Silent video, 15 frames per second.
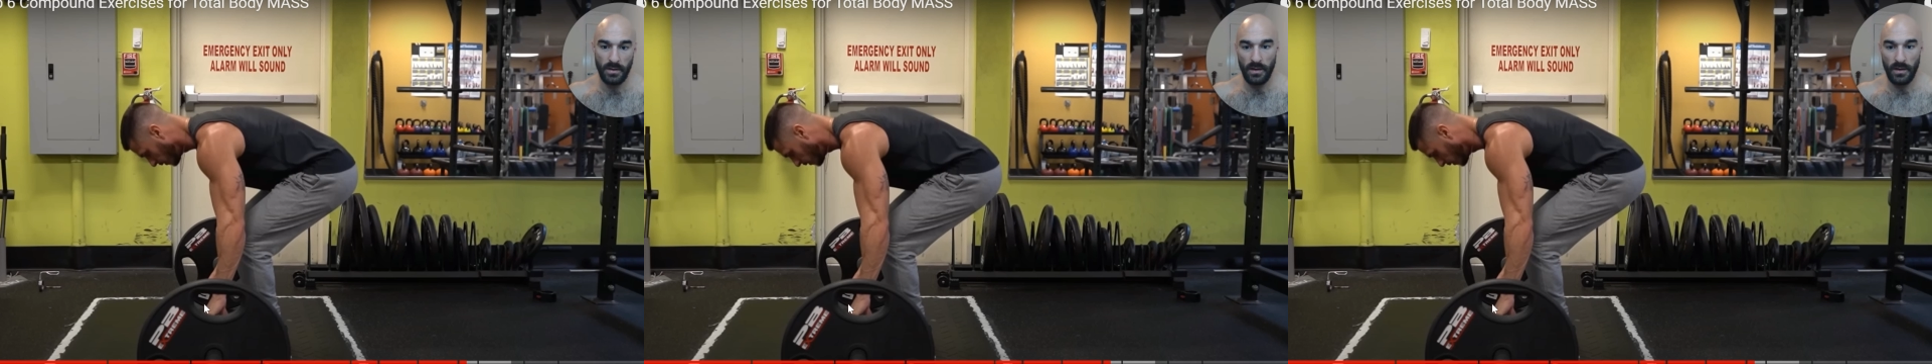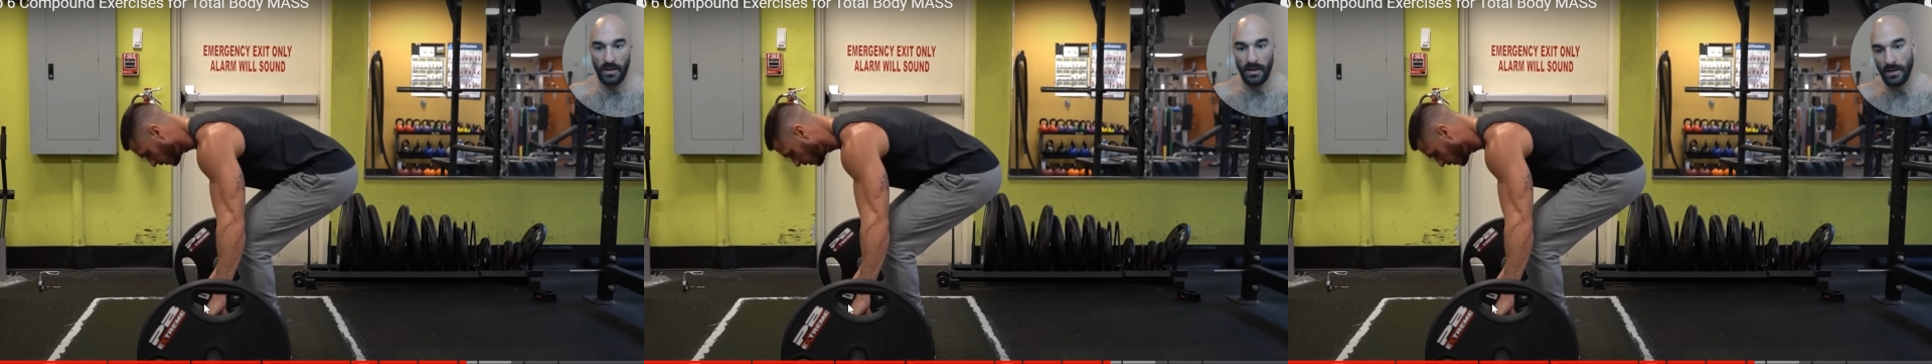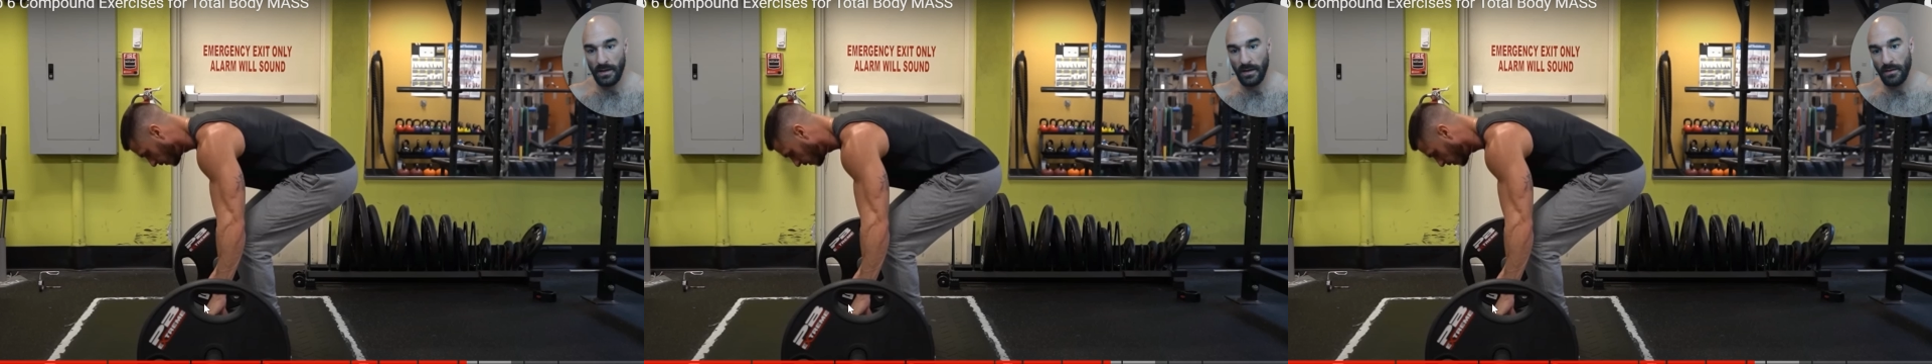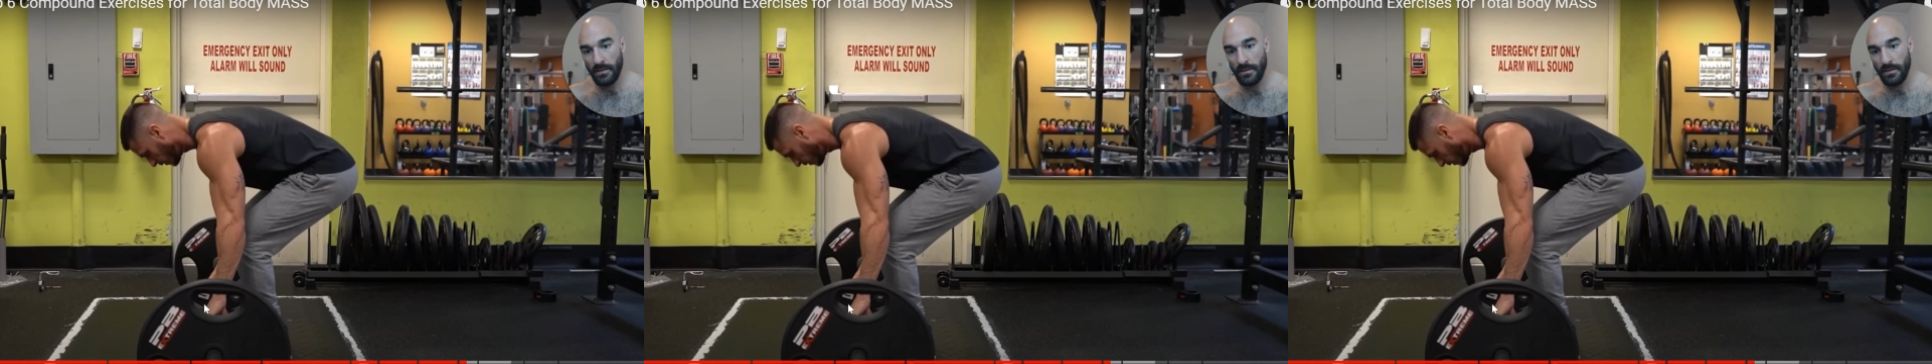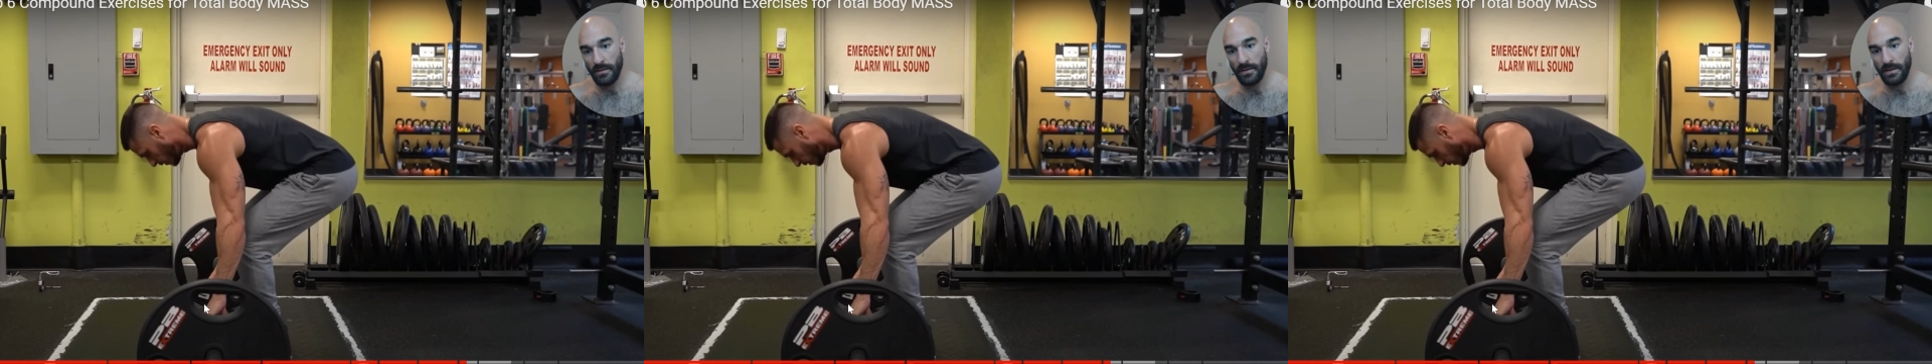Here,
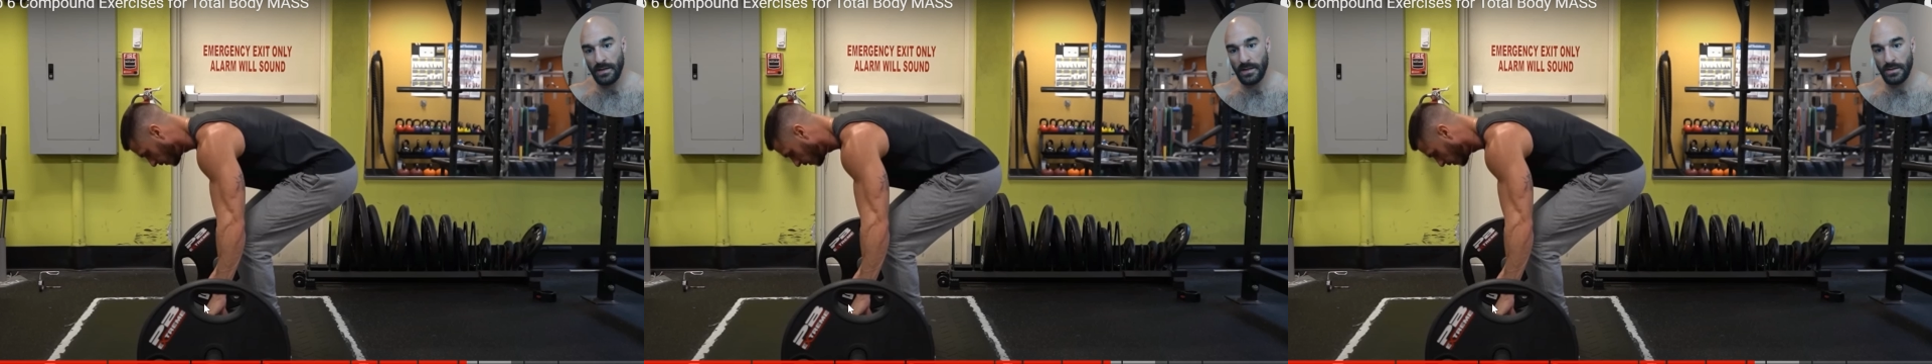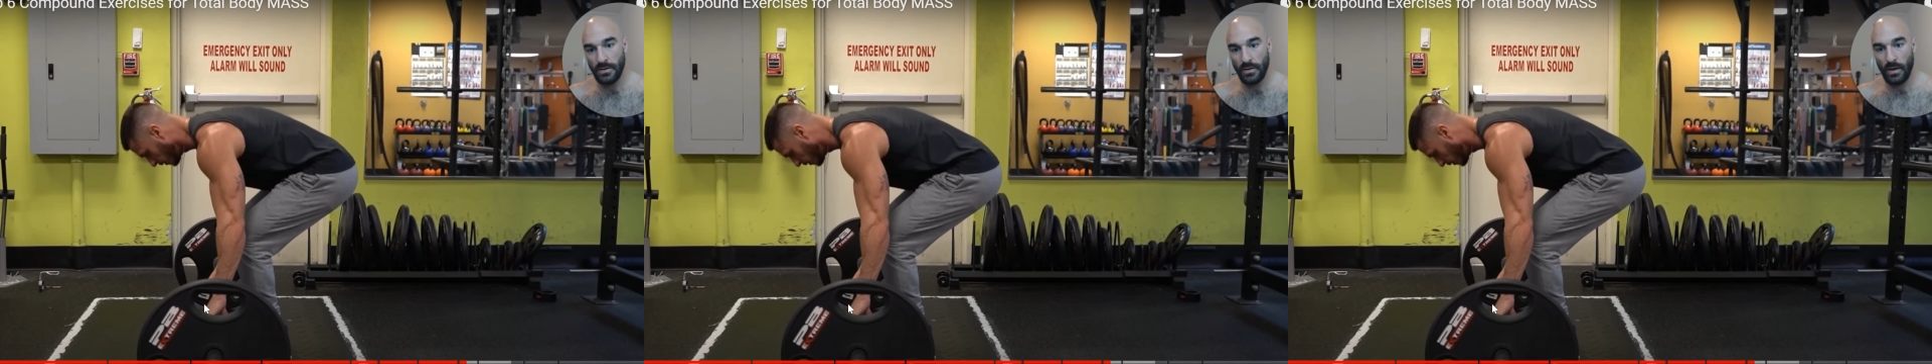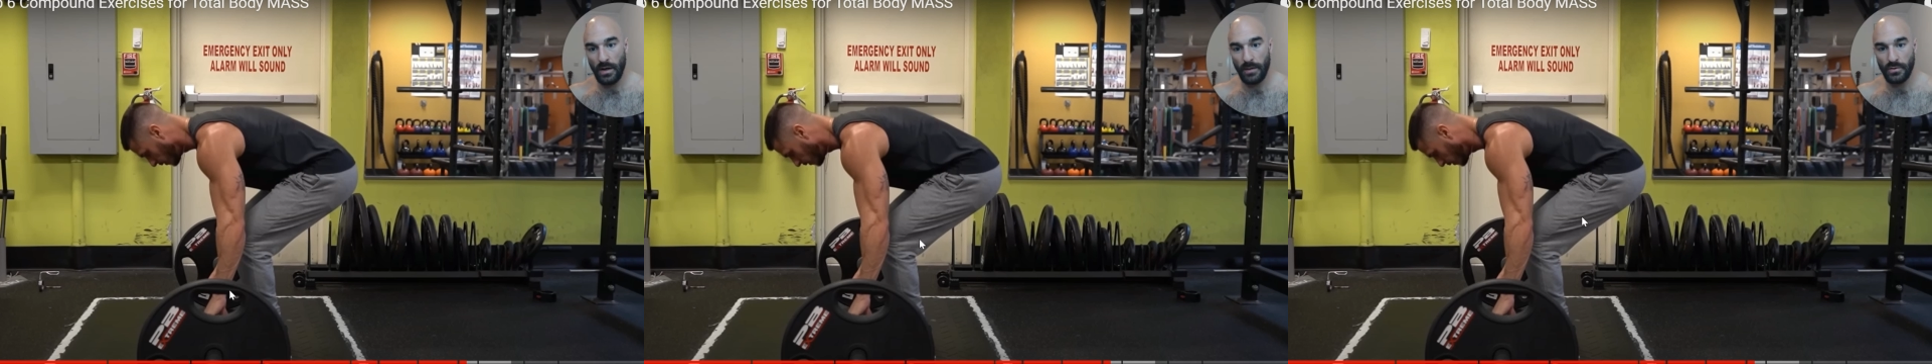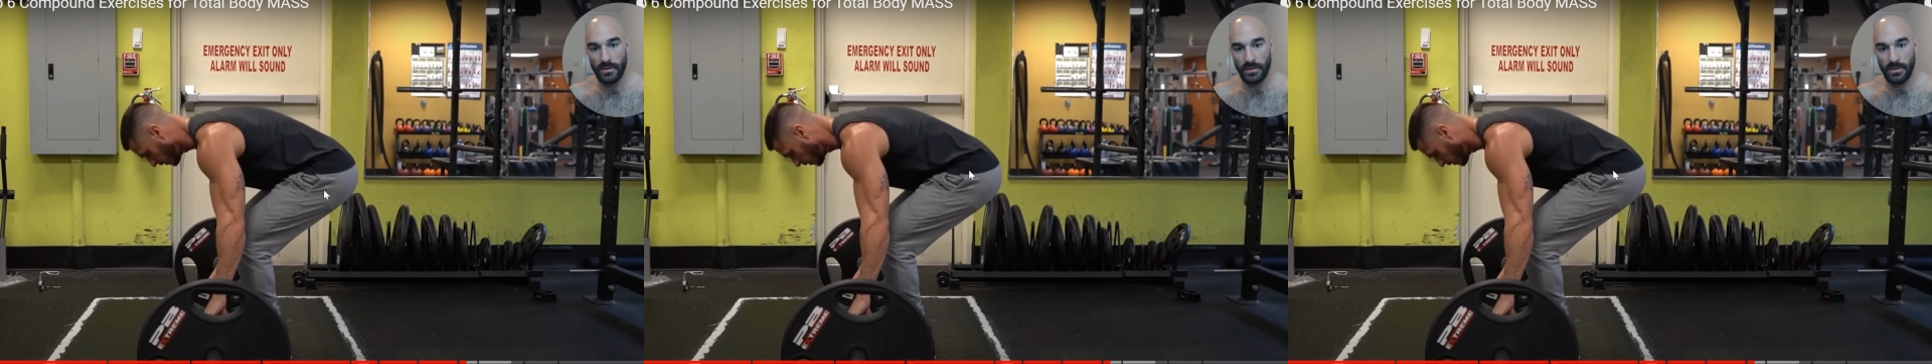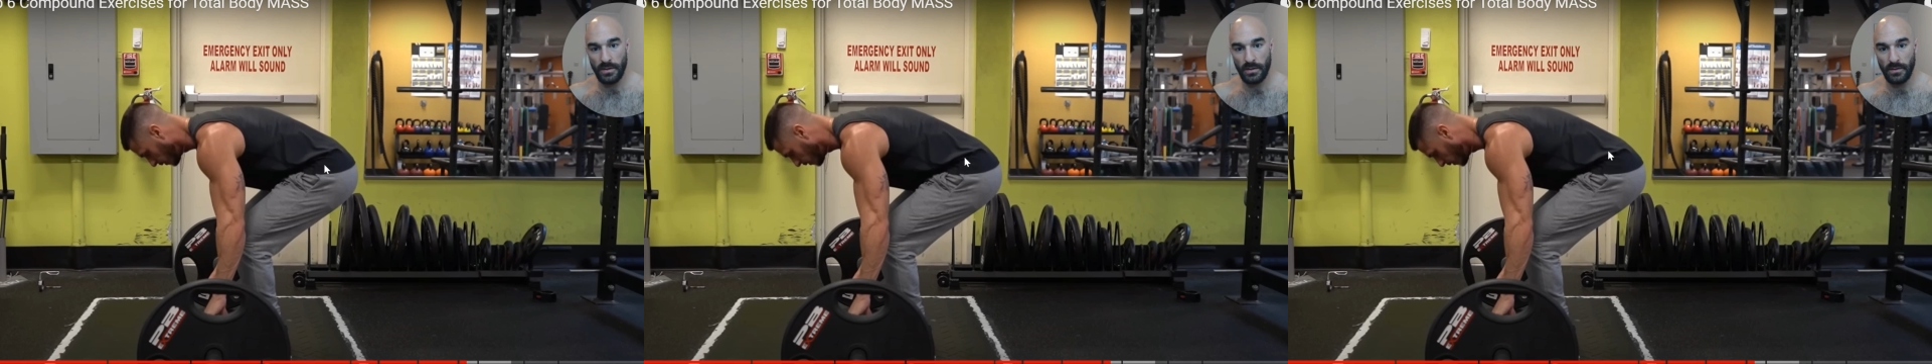it's not hamstrings
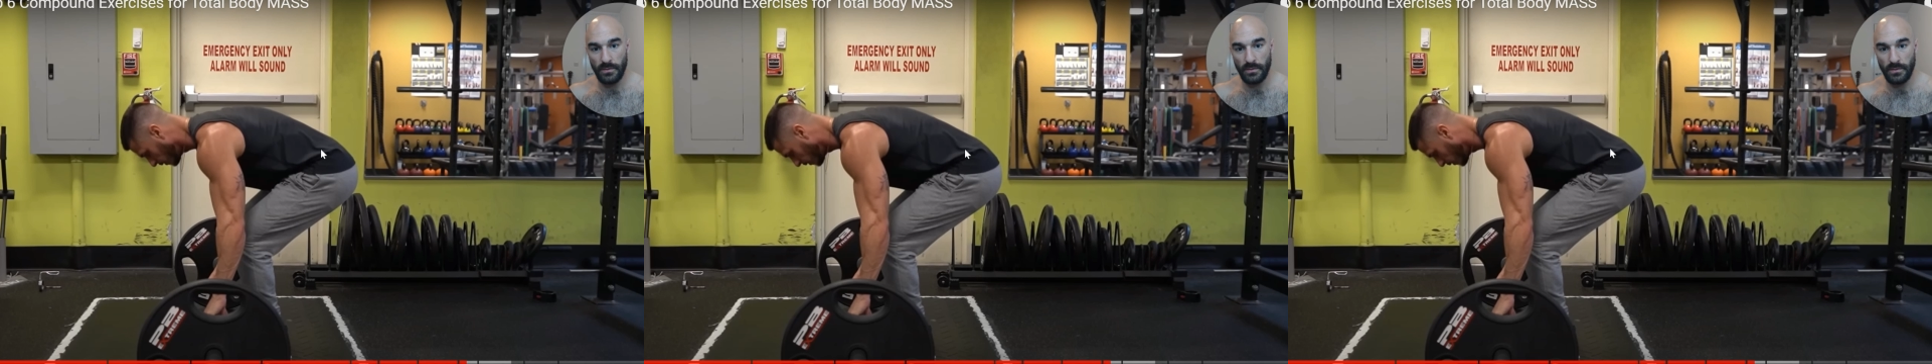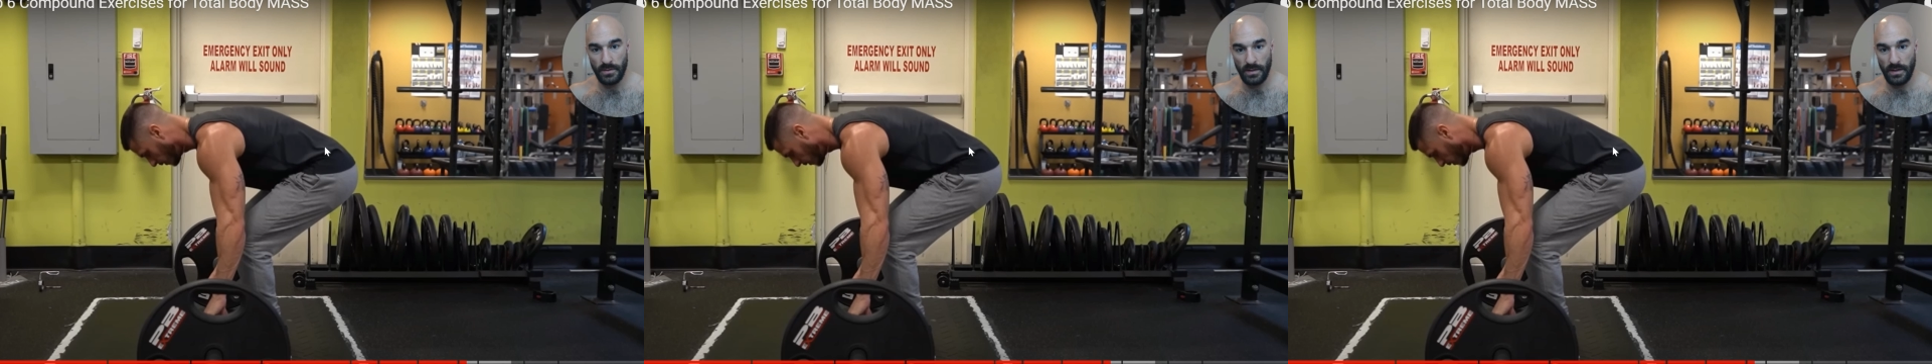and glutes,